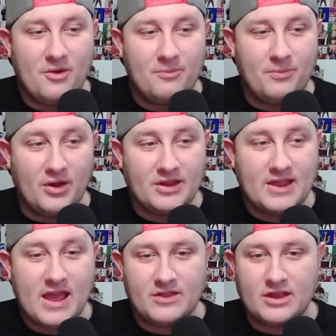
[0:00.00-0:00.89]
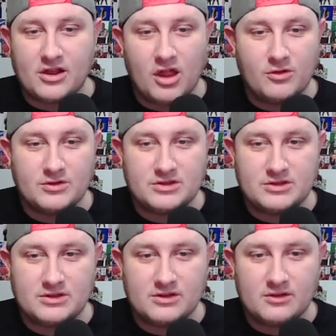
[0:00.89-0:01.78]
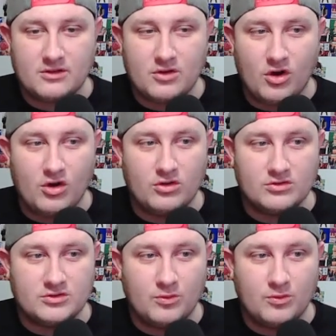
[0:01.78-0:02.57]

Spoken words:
But yeah, the close calls